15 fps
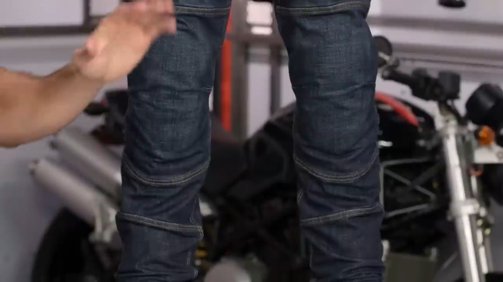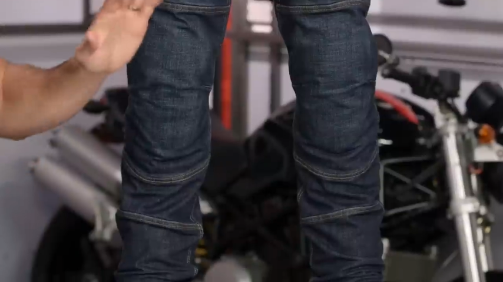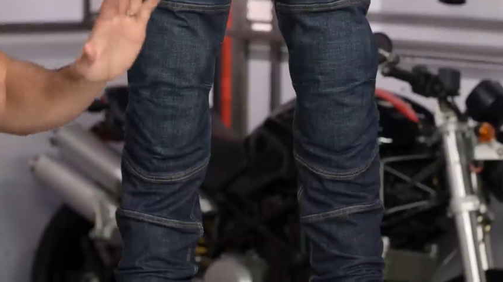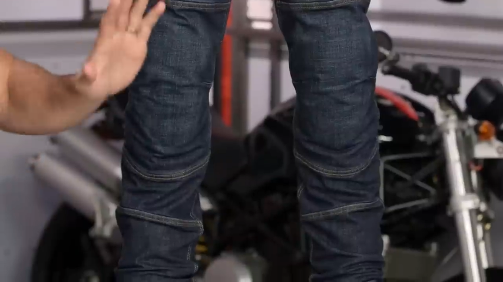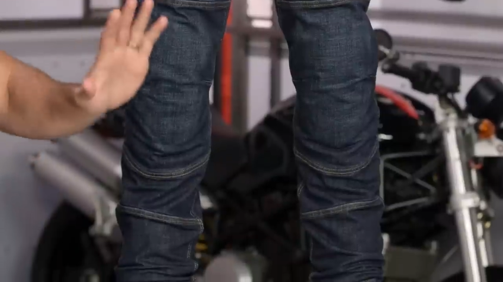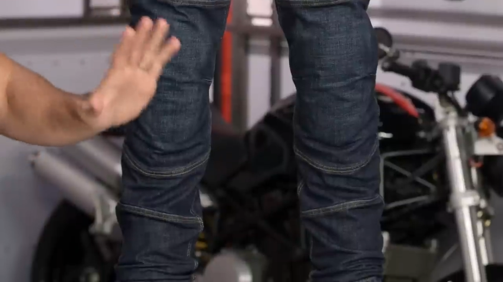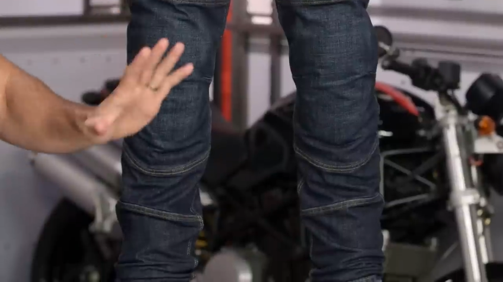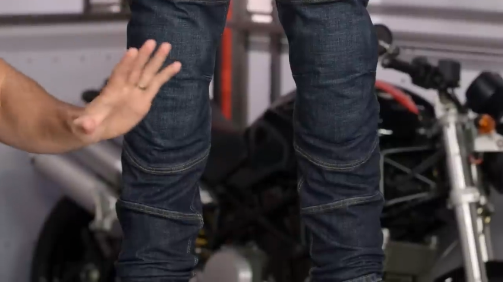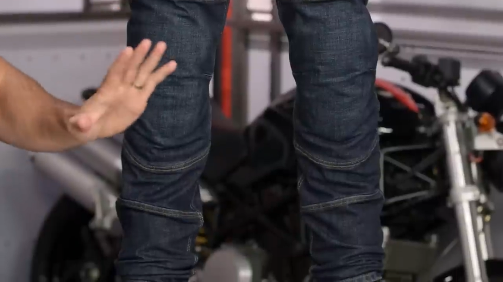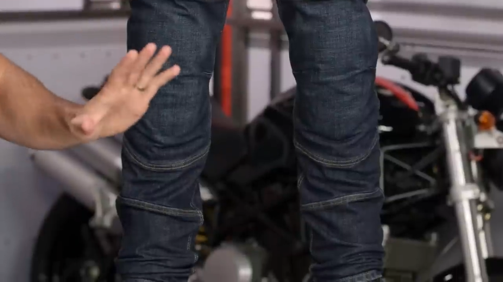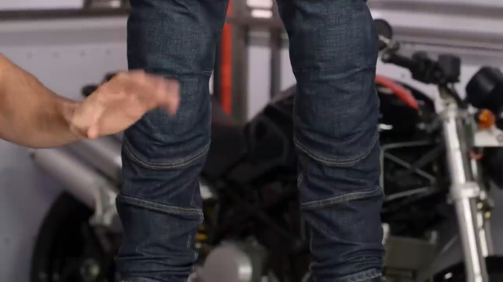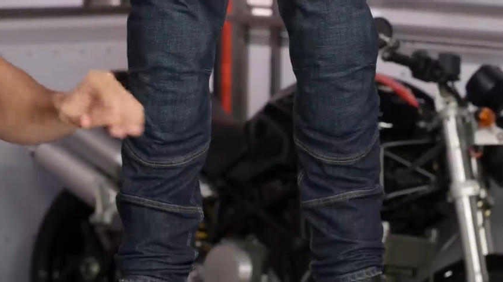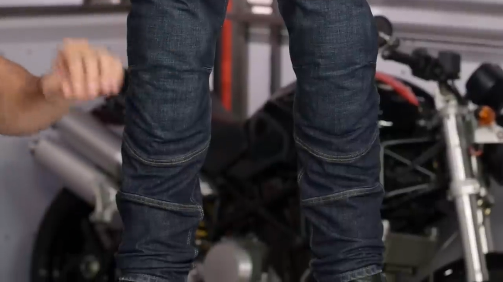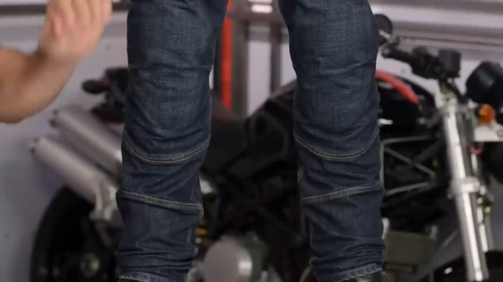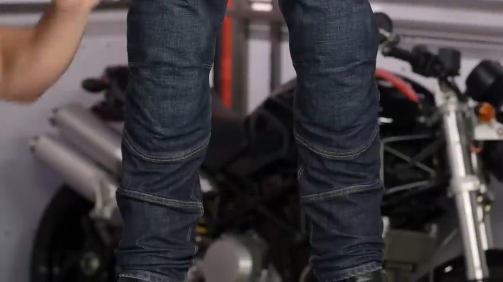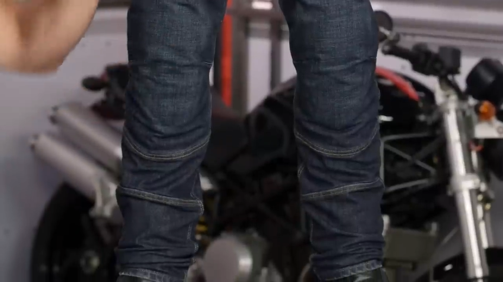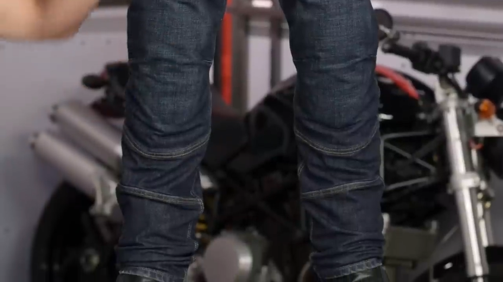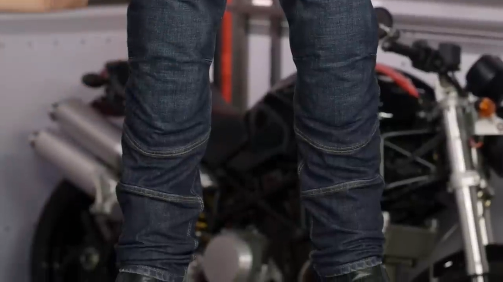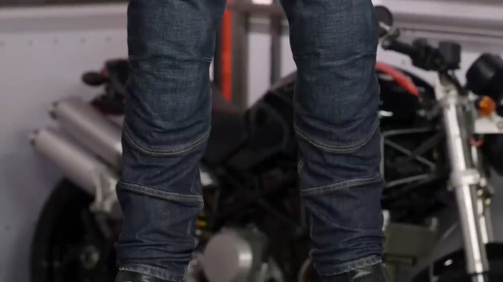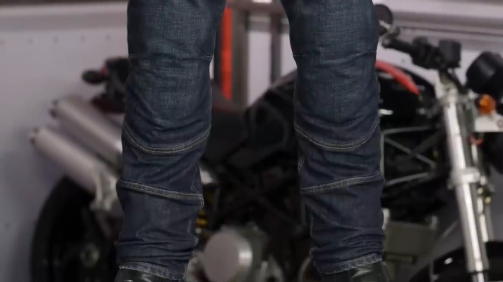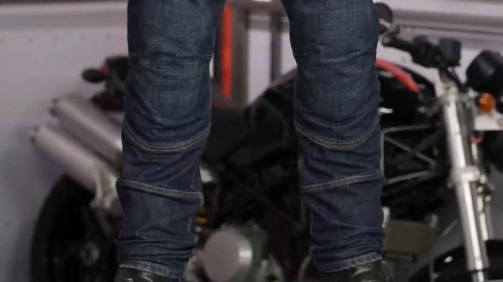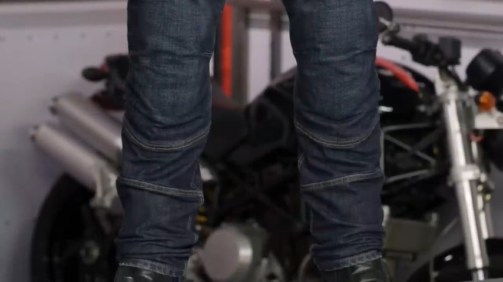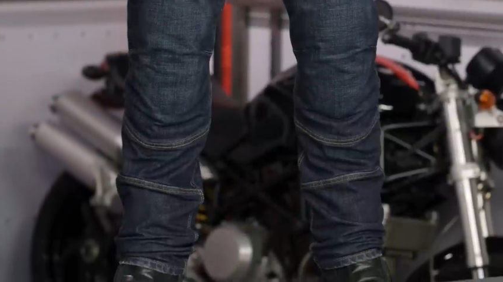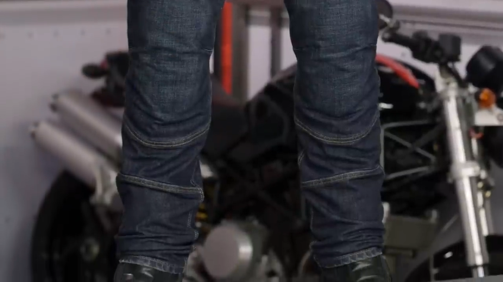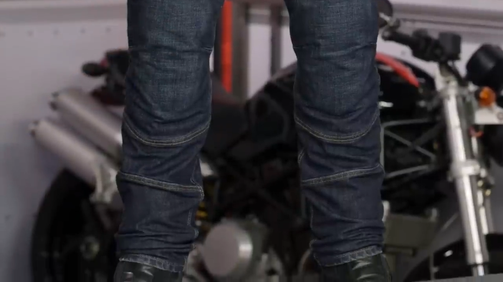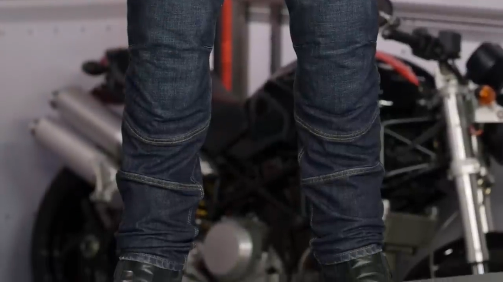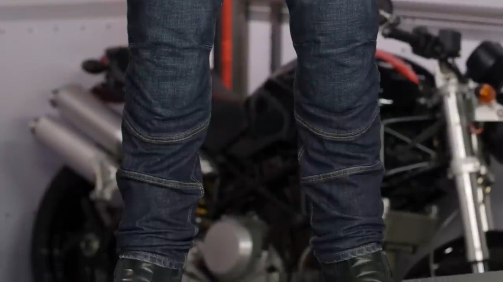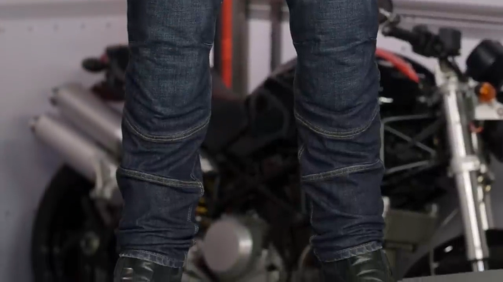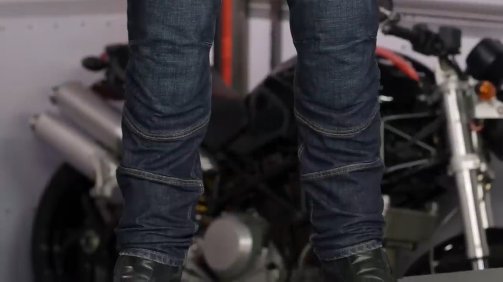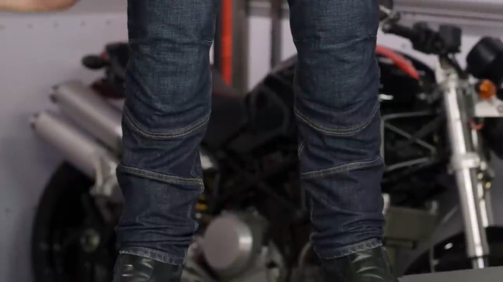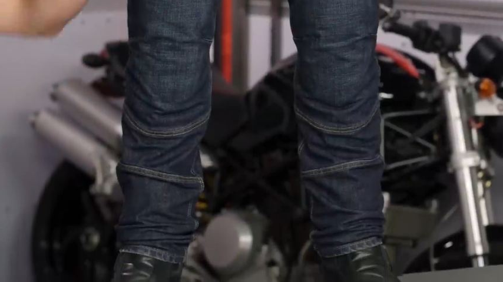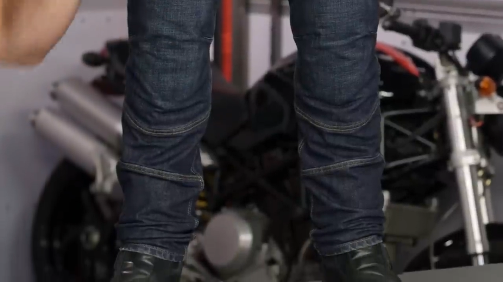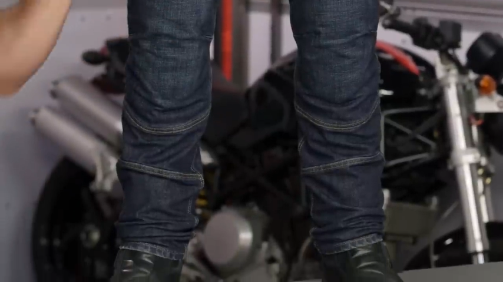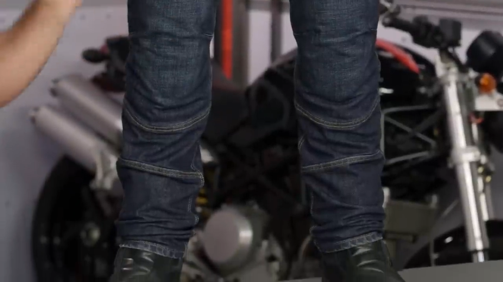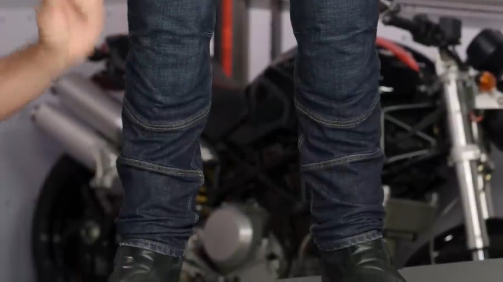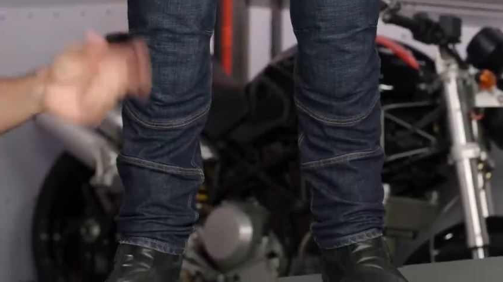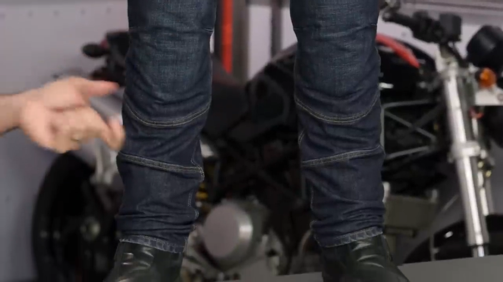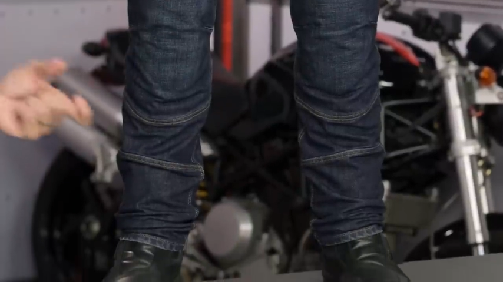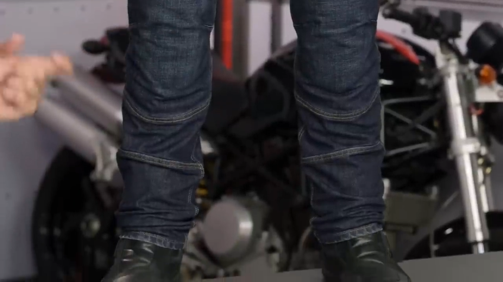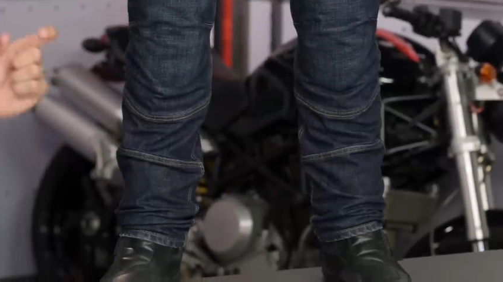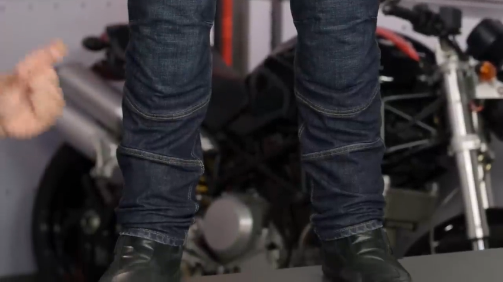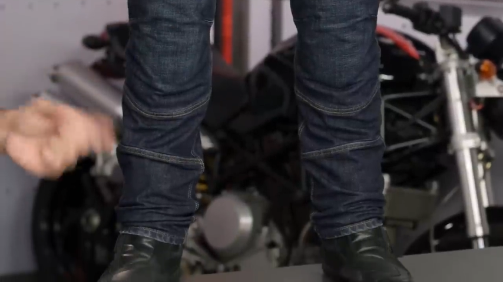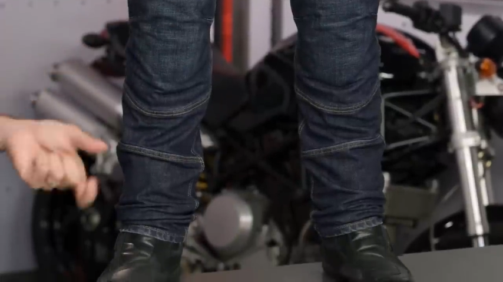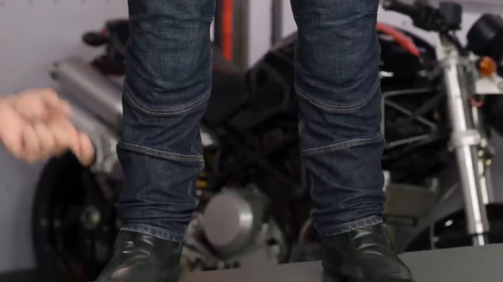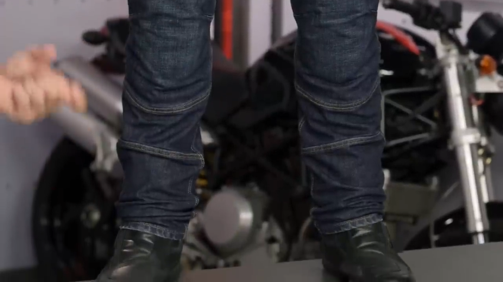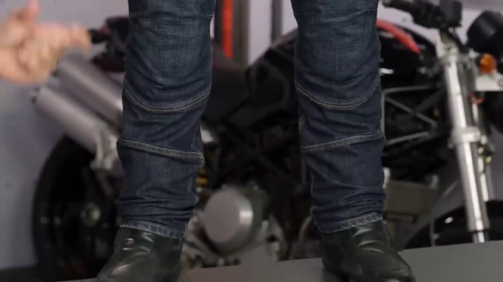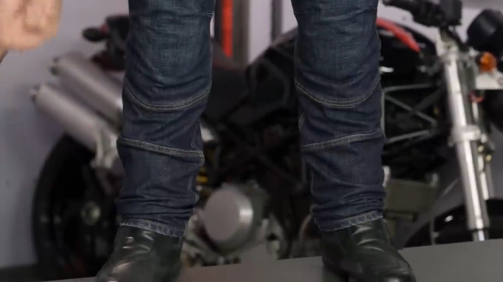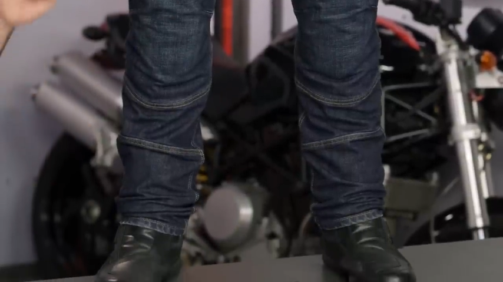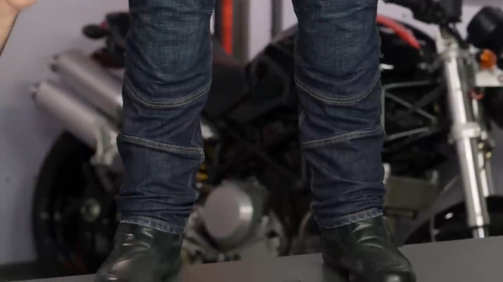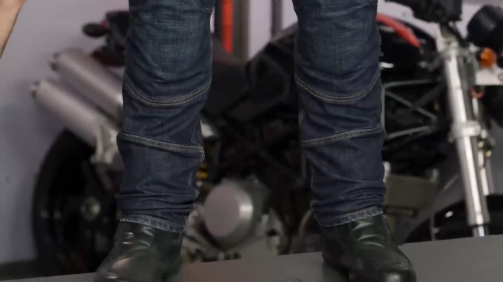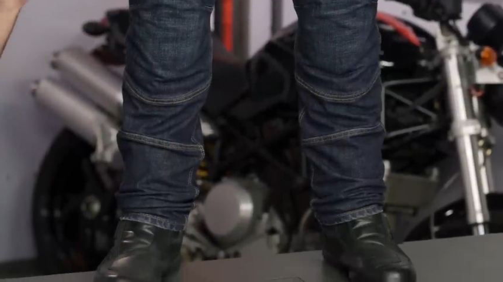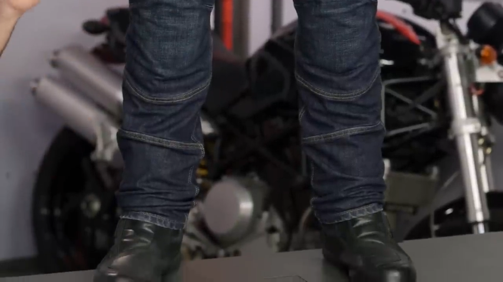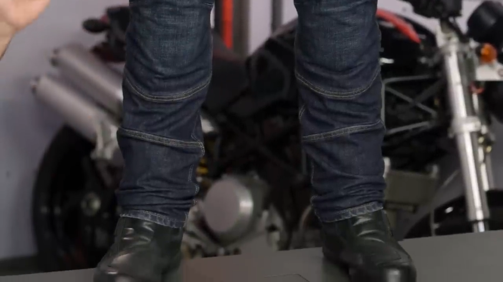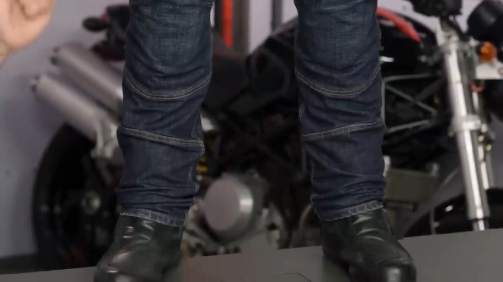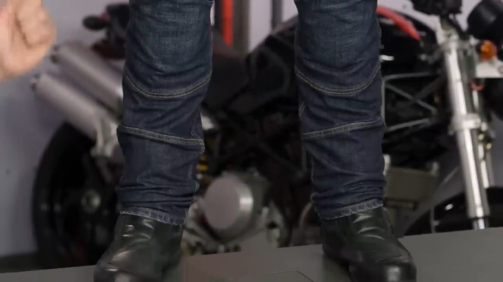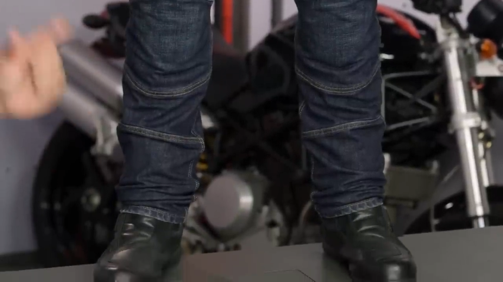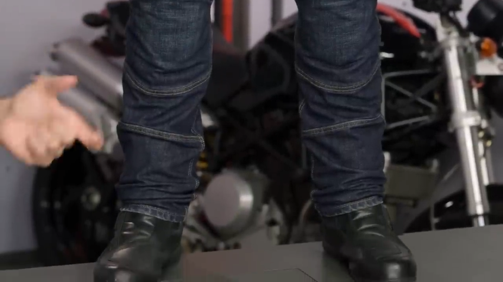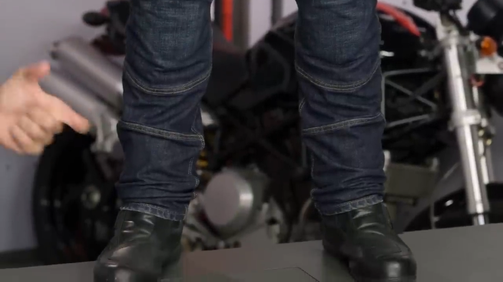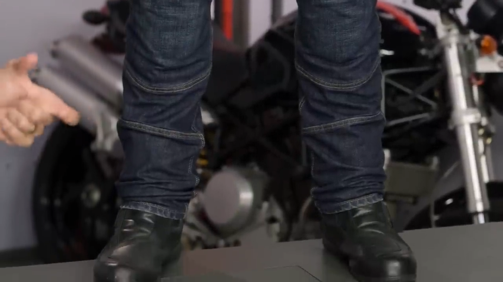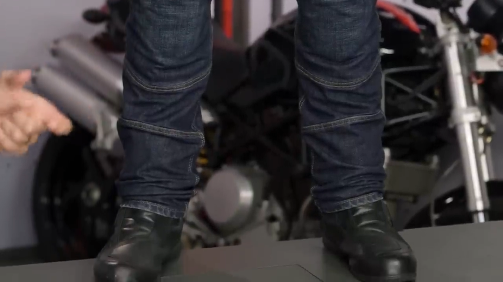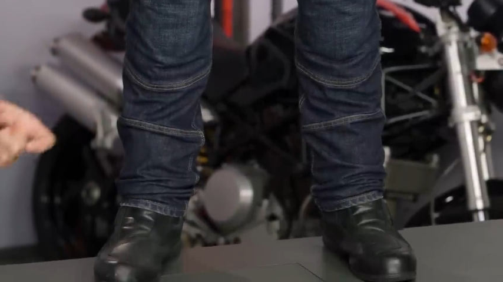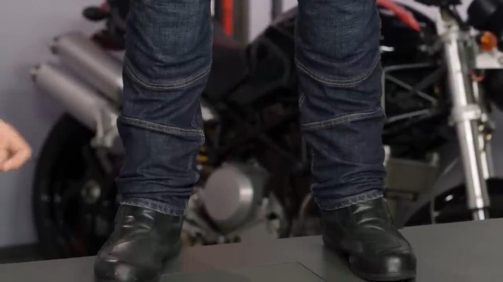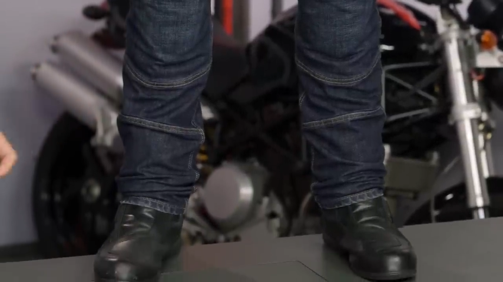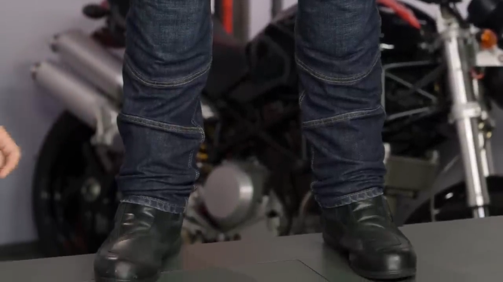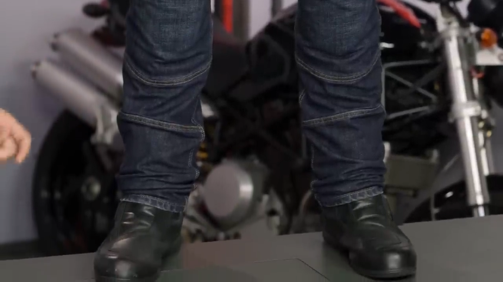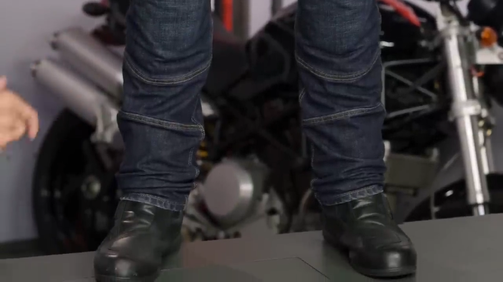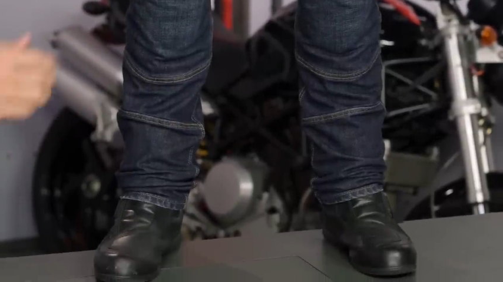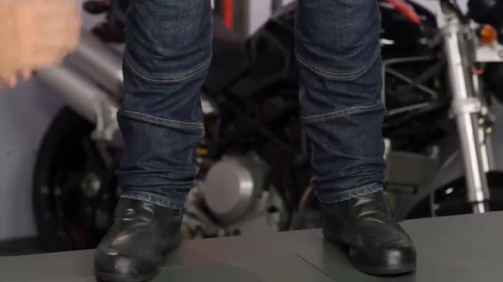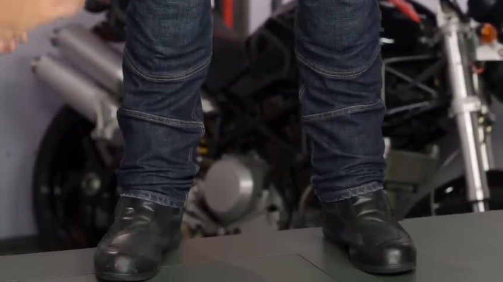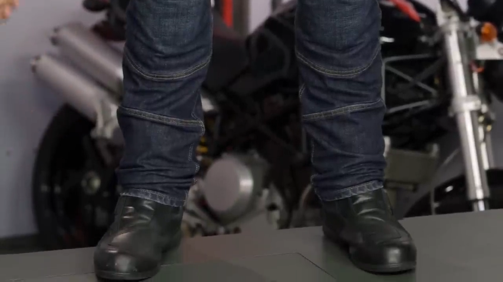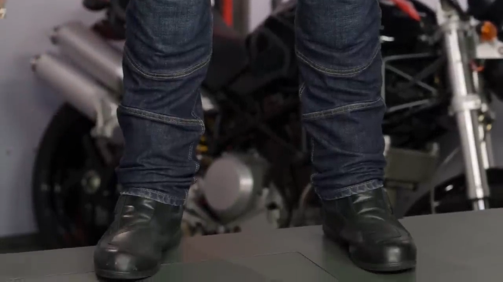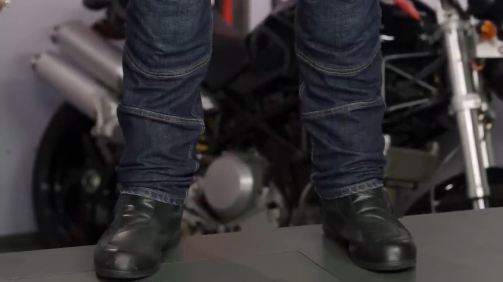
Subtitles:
[unreadable: no face in view]